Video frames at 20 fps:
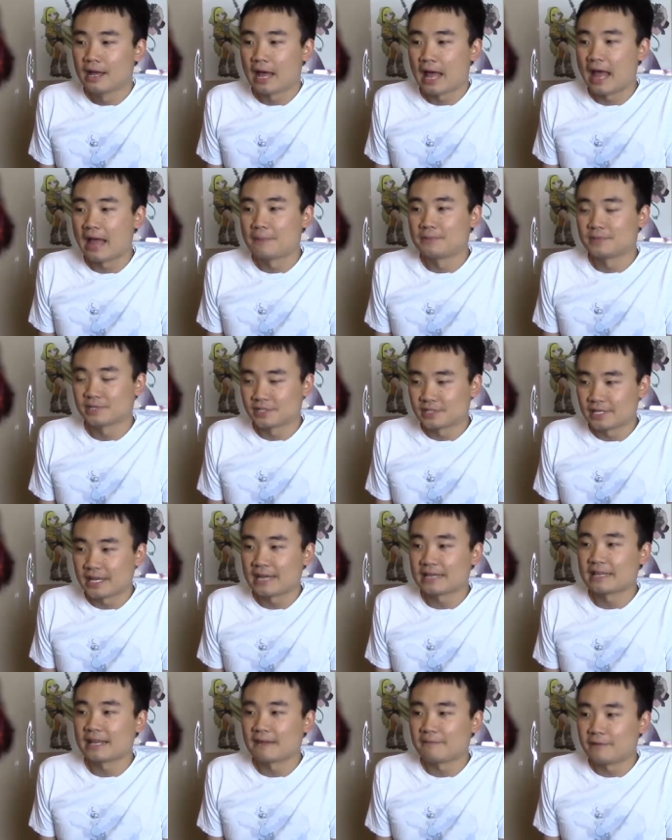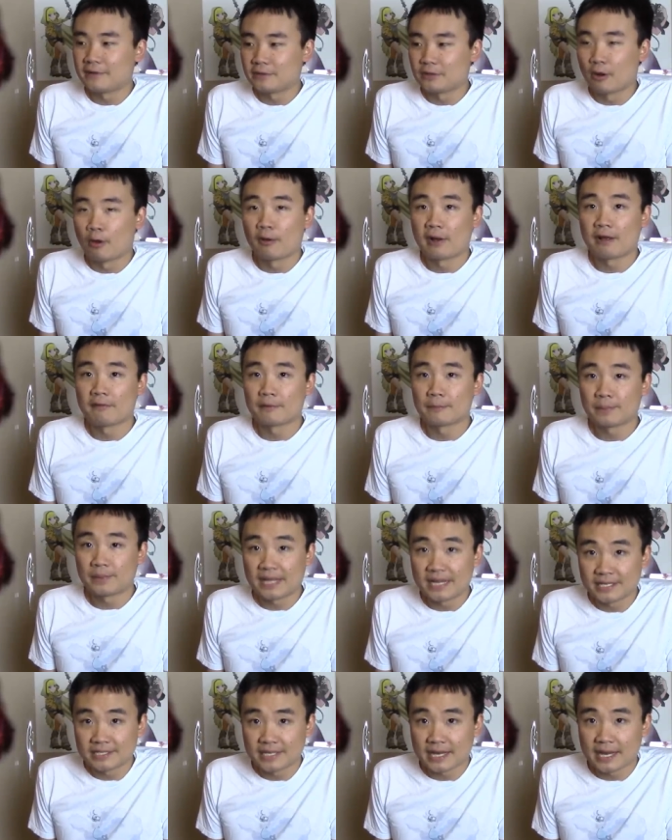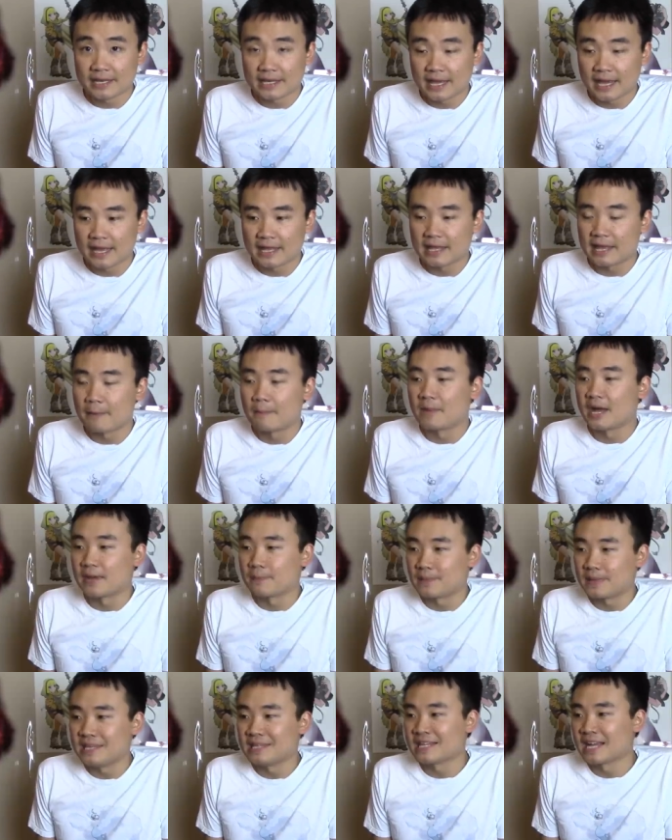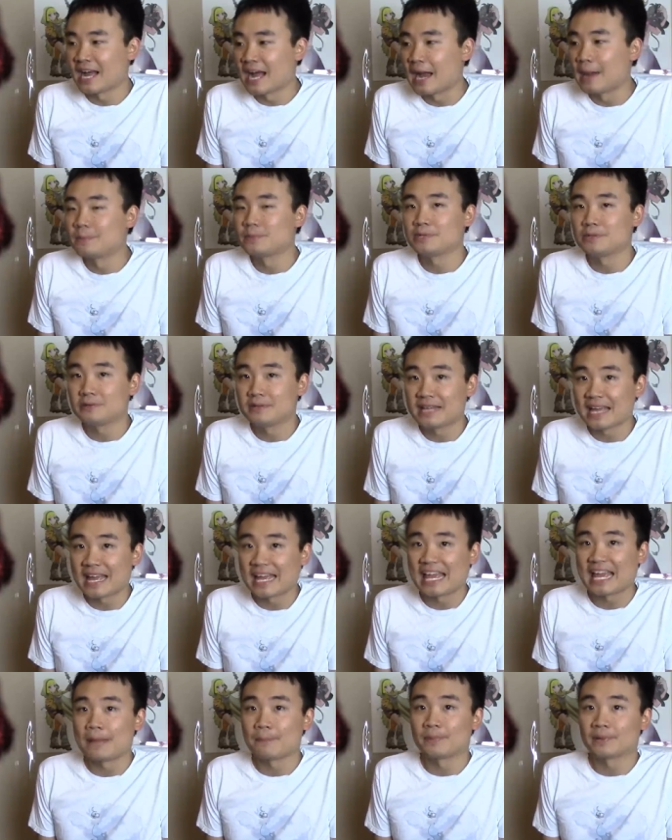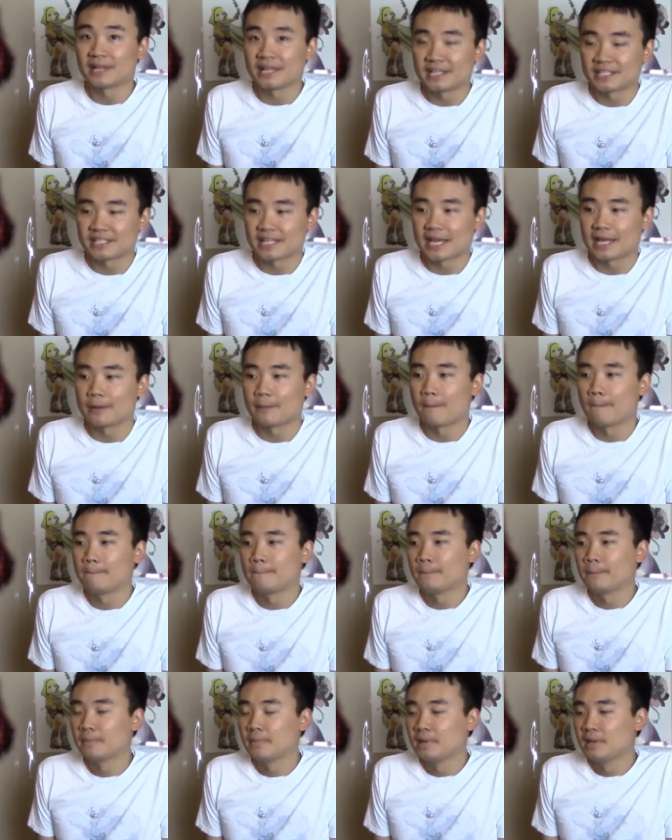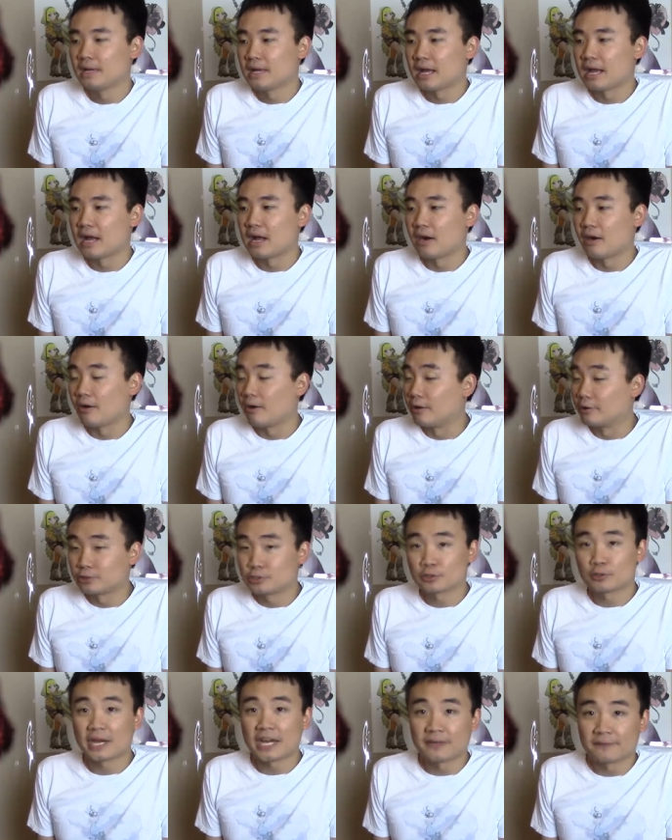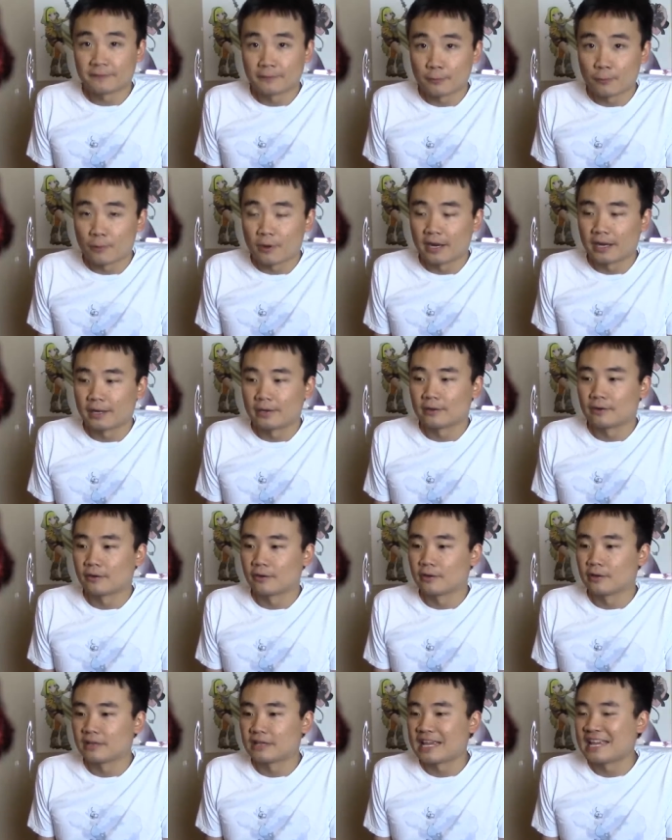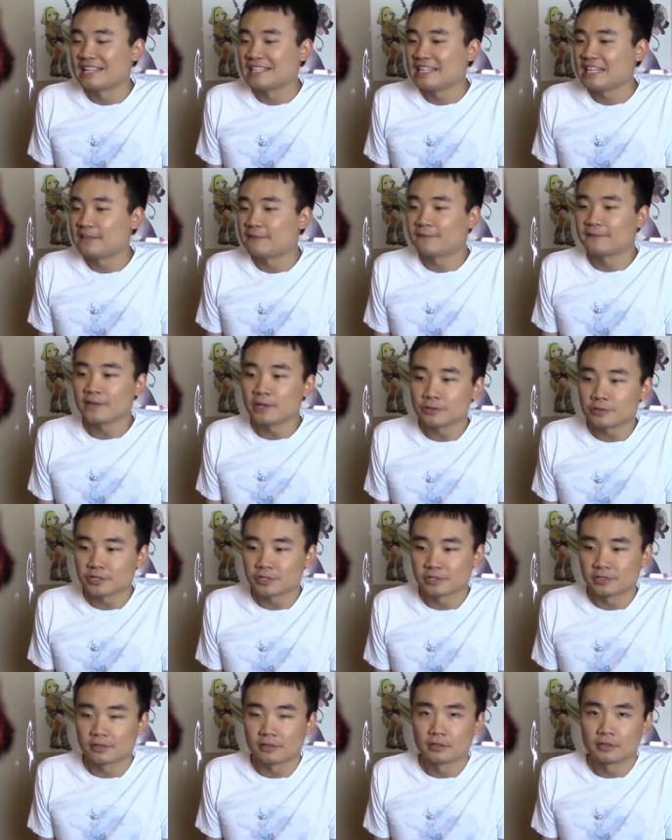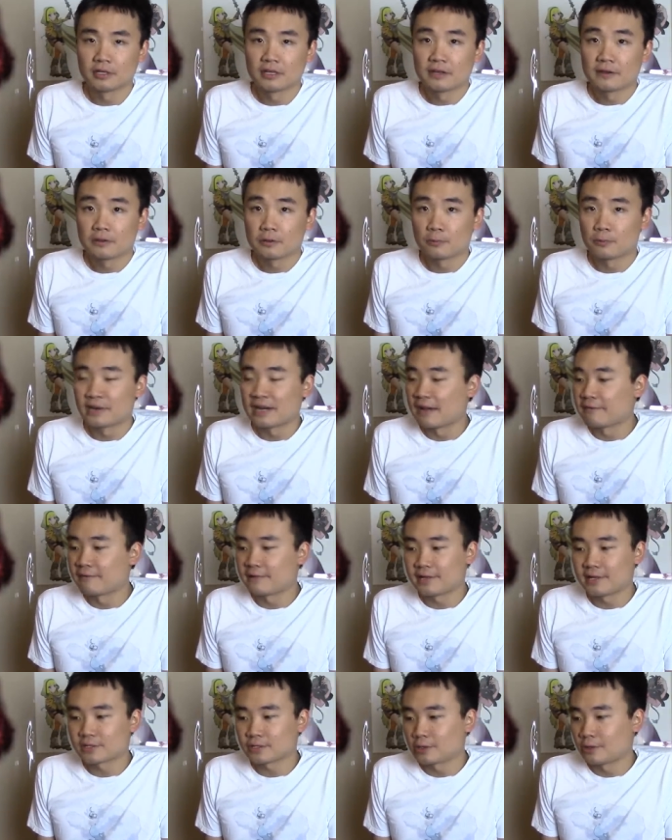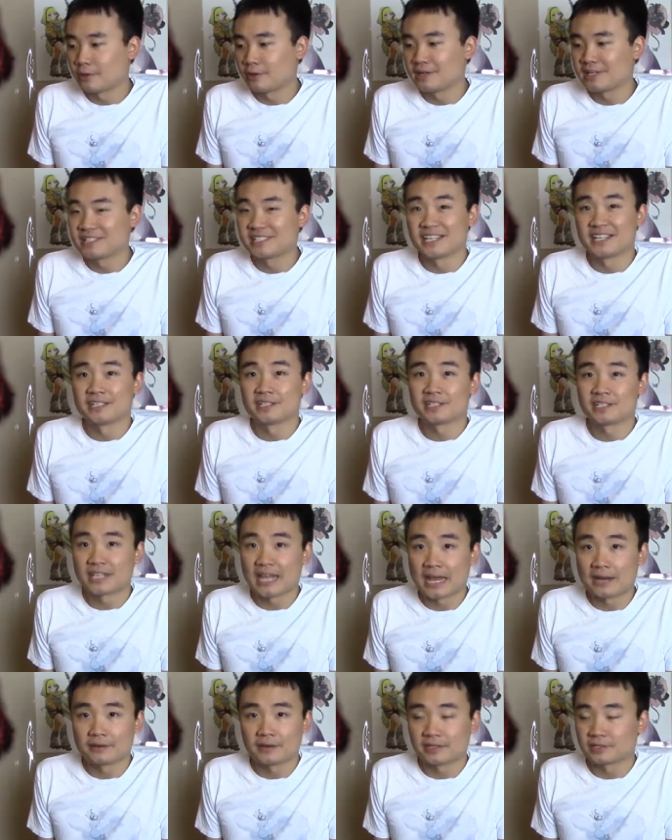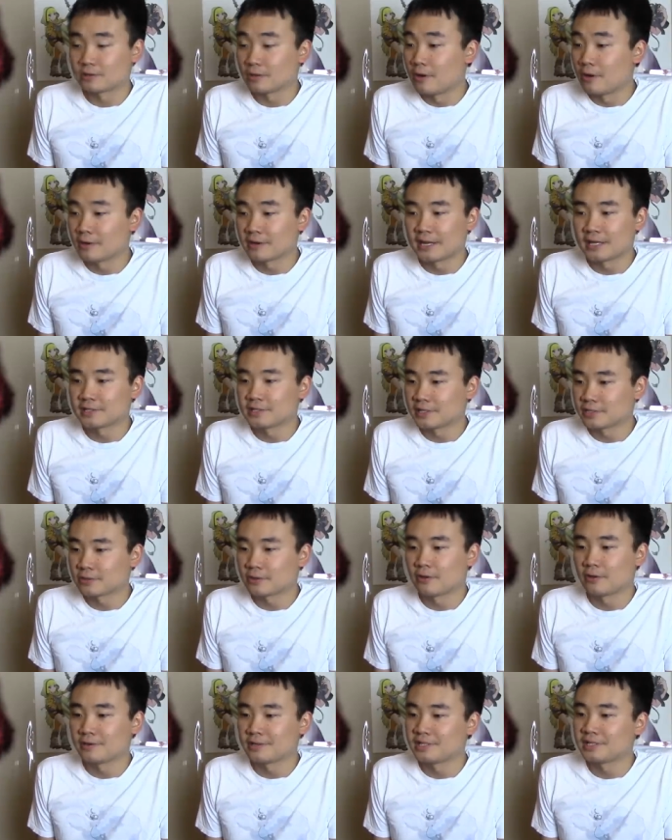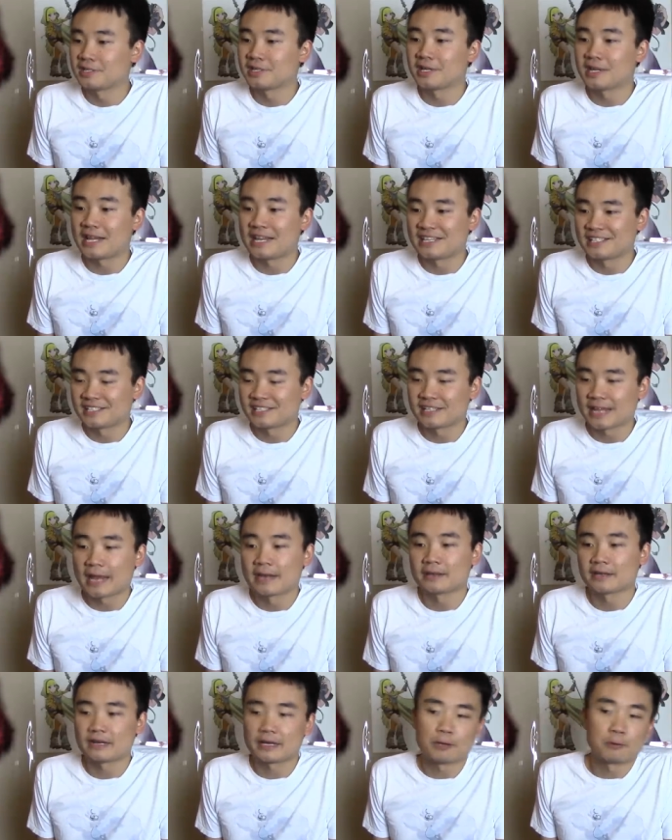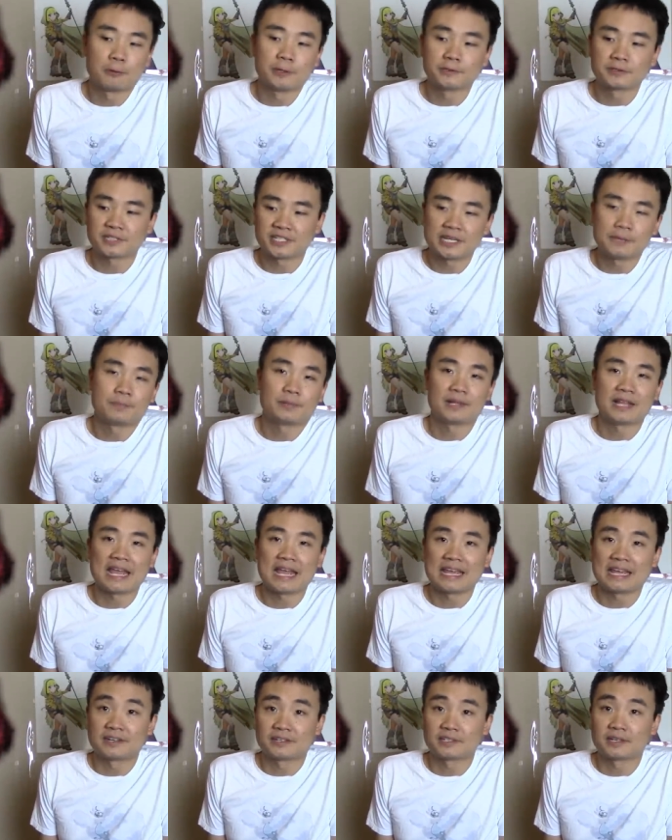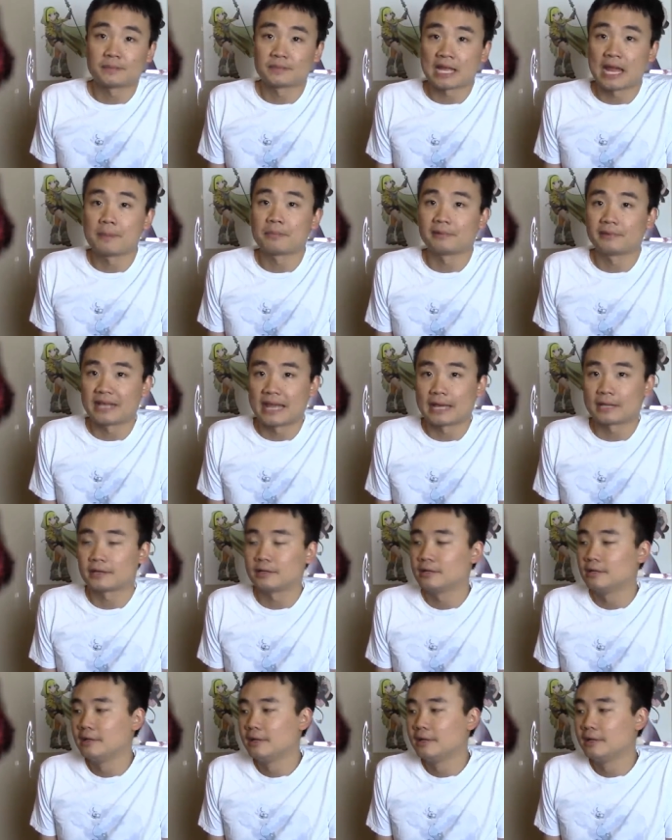I'm just saying that if you don't have a playset yet, it might be time to get a playset uh, or trade for one or in the future, whenever this card is in standard, as long as this card is in standard, it will see play in some type of deck.